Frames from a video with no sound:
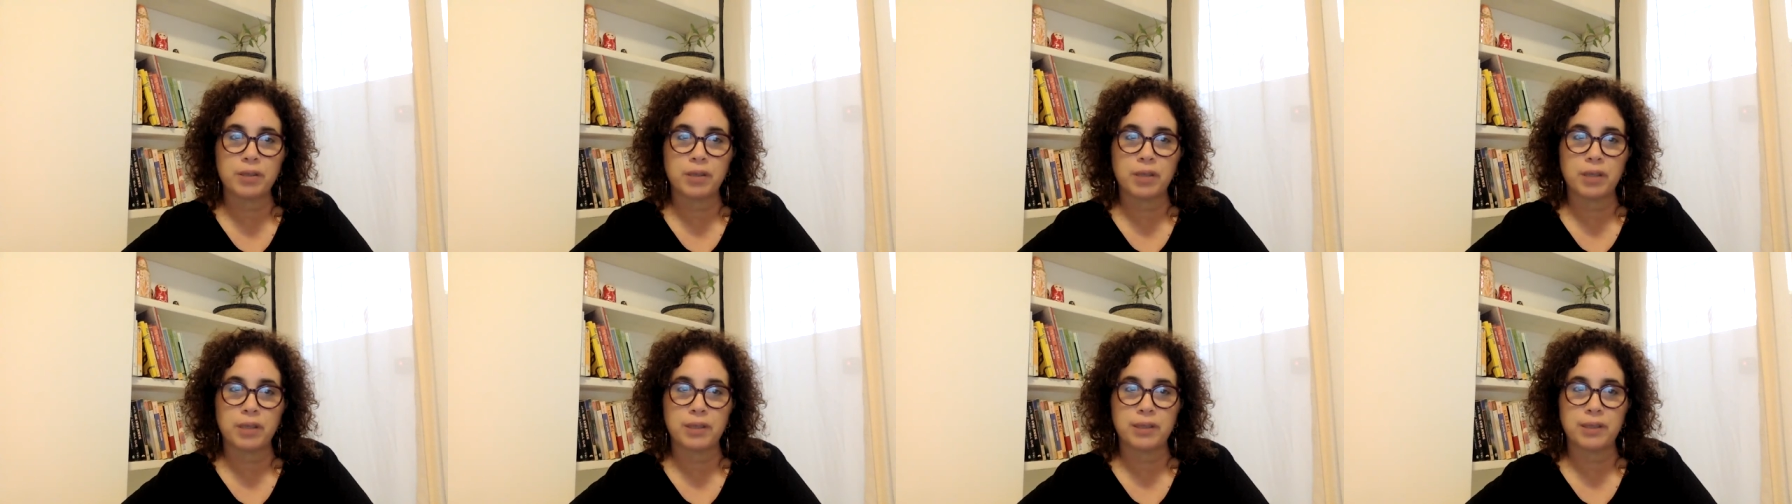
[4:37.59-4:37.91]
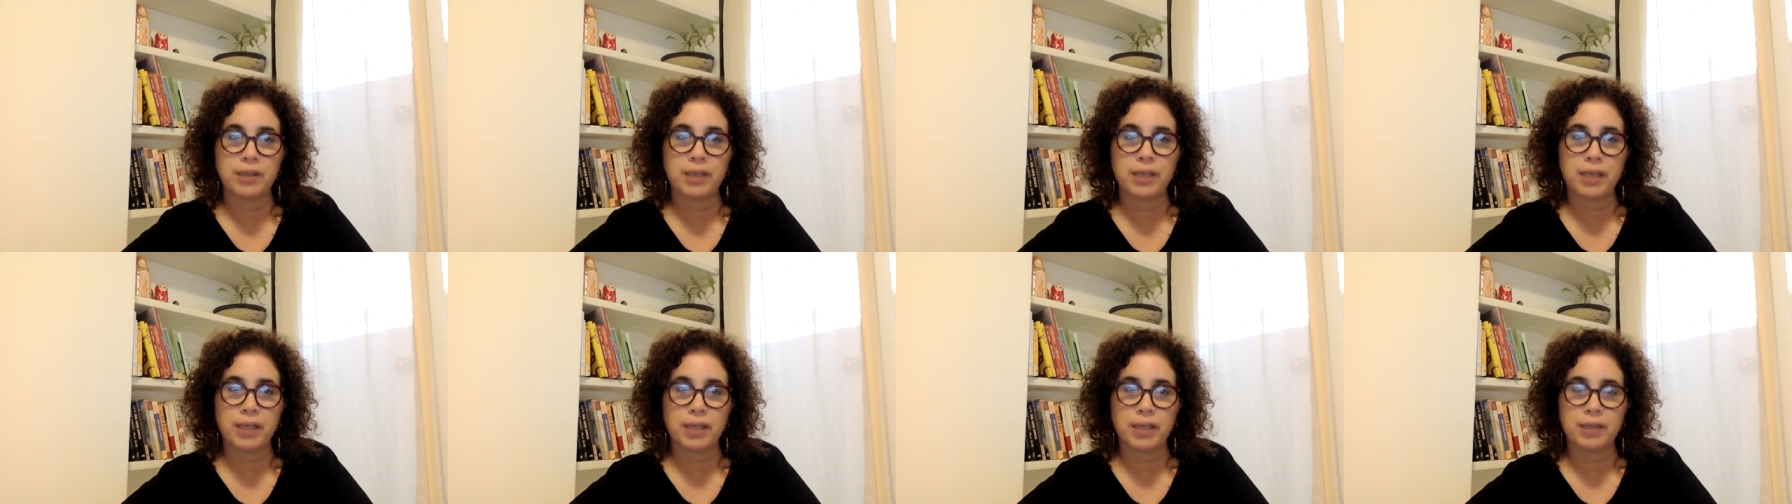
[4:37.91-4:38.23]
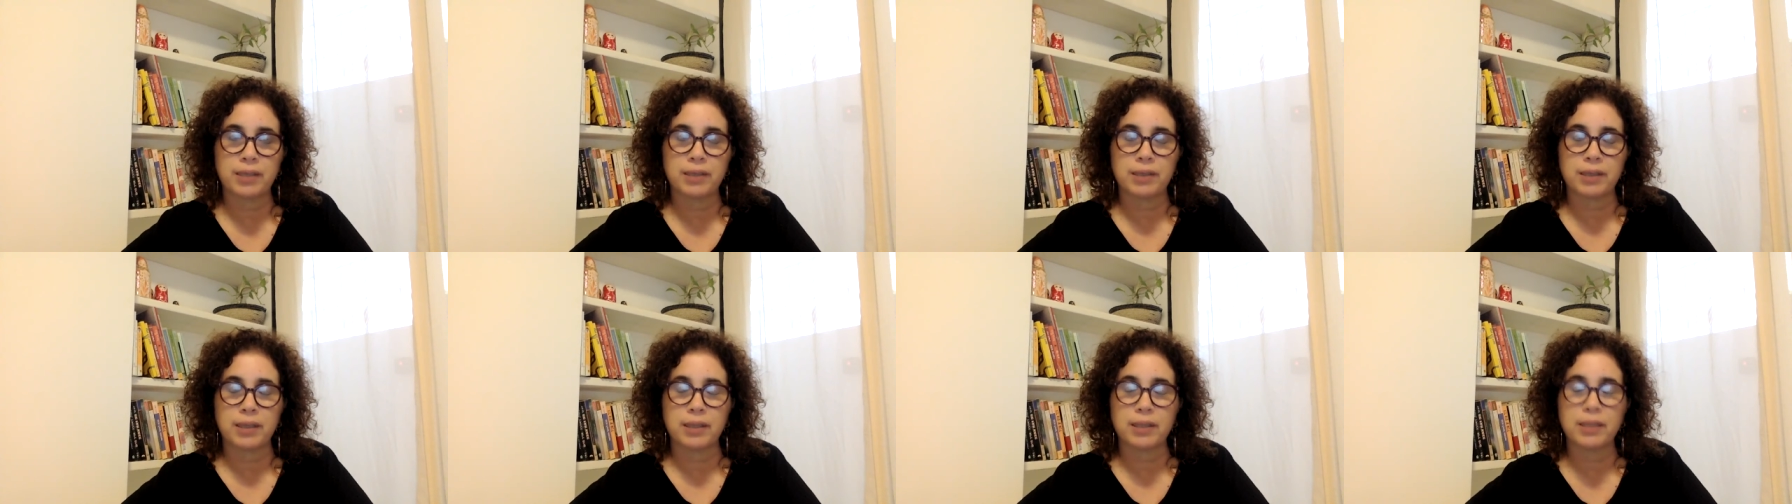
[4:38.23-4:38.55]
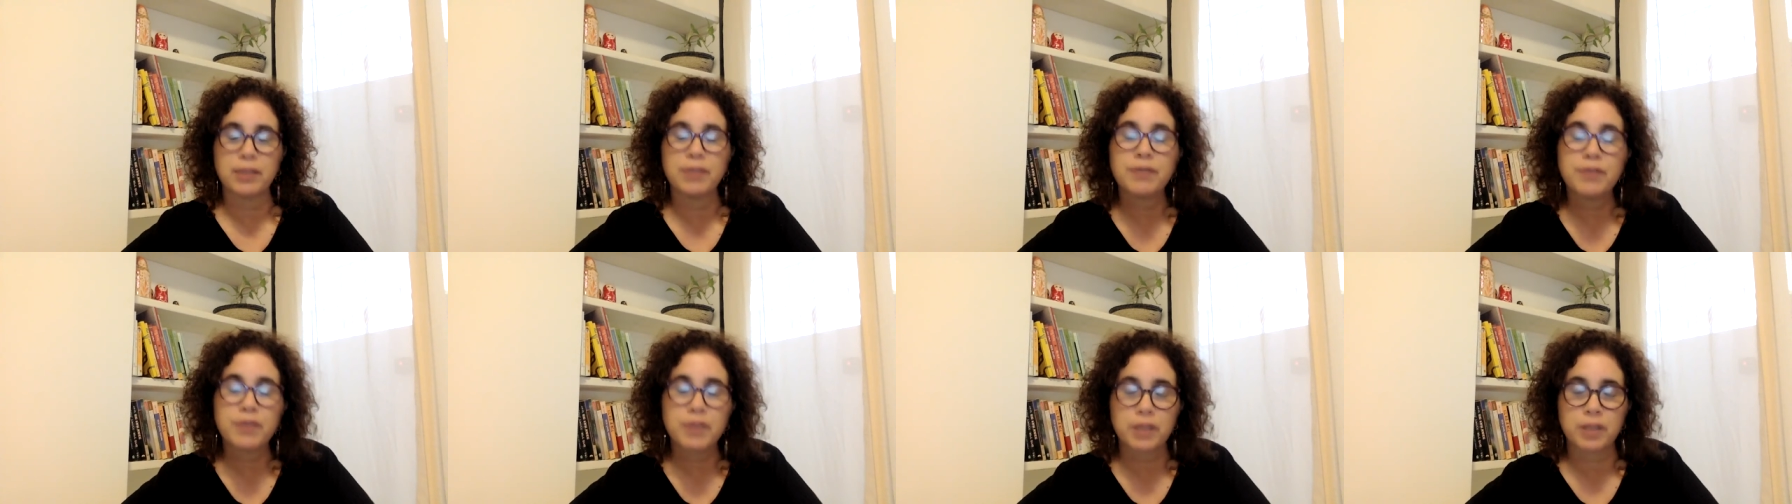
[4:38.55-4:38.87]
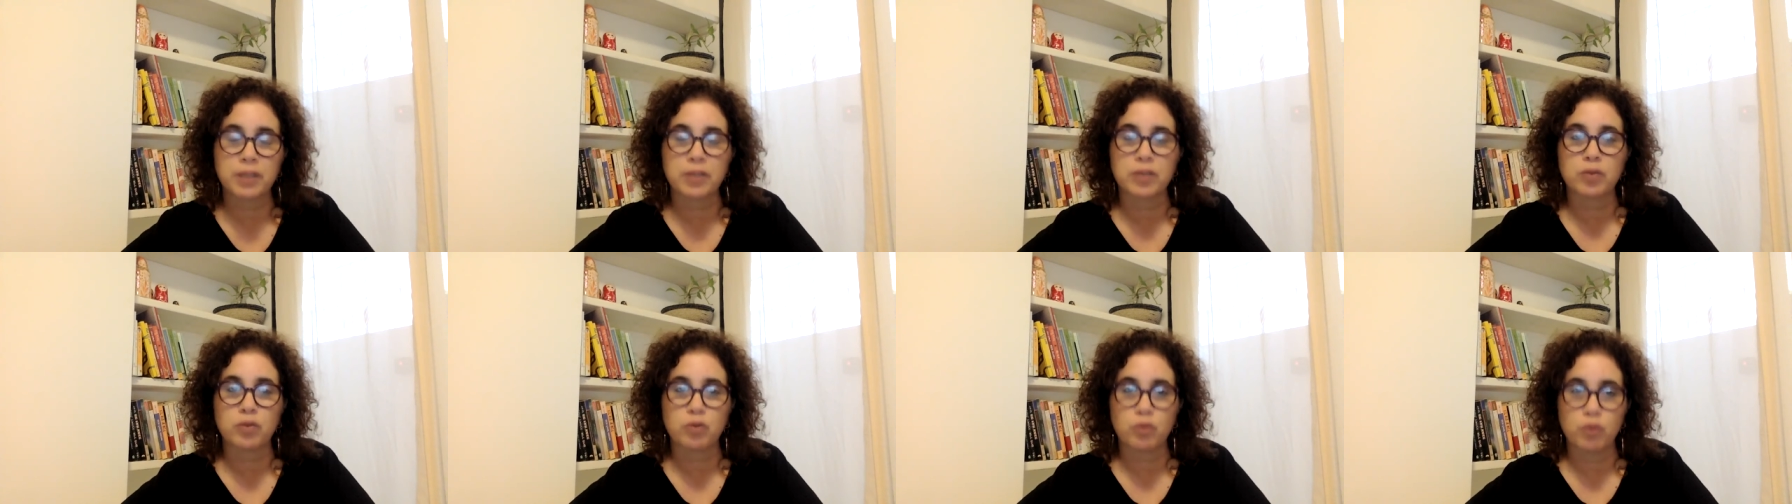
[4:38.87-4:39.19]
has taken a
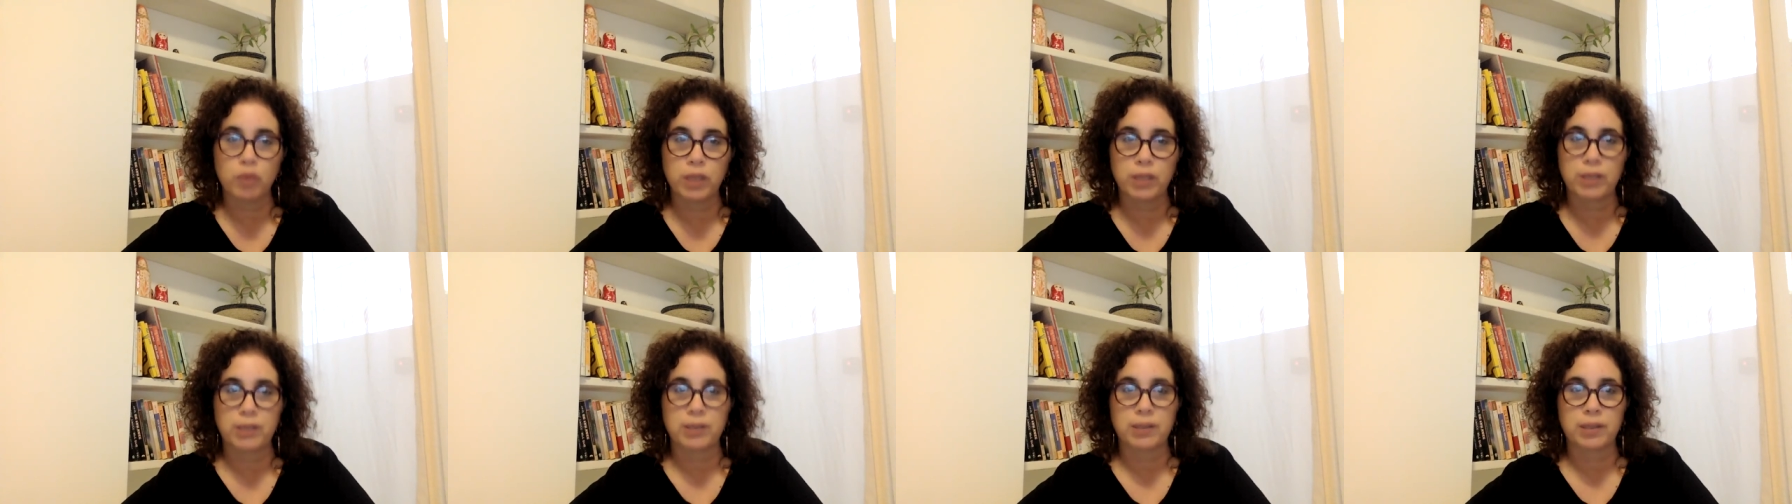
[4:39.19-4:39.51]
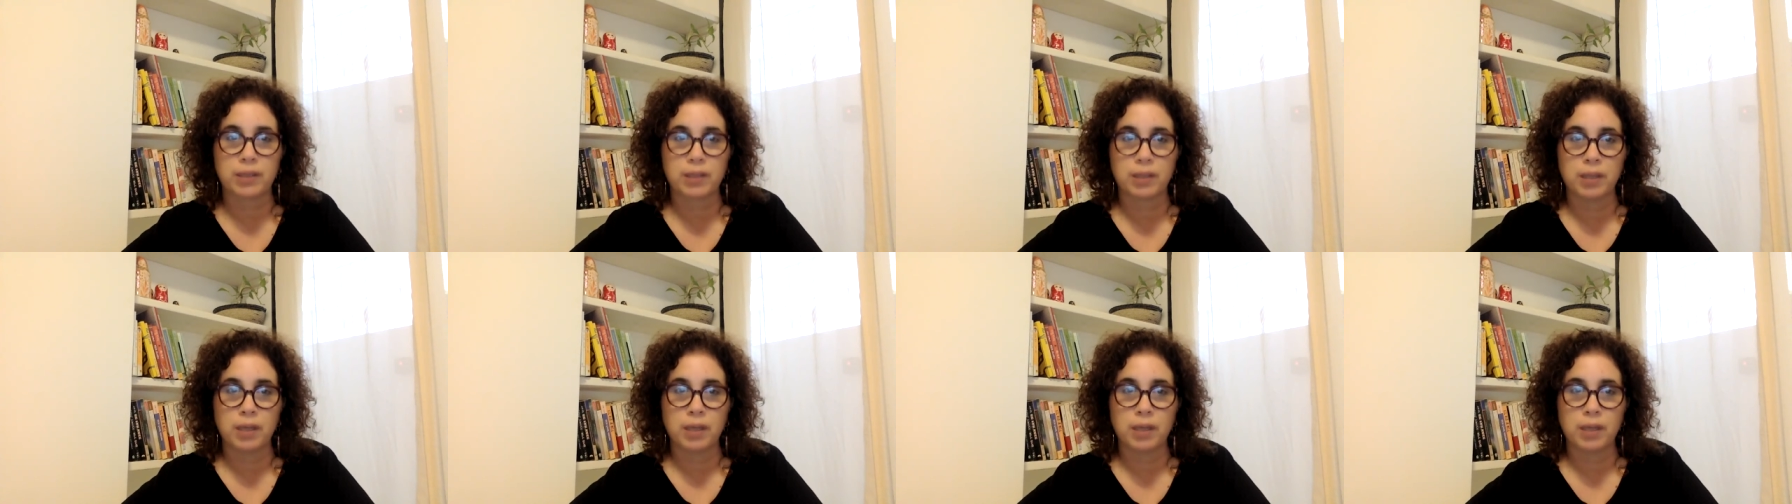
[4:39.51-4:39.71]
significant risk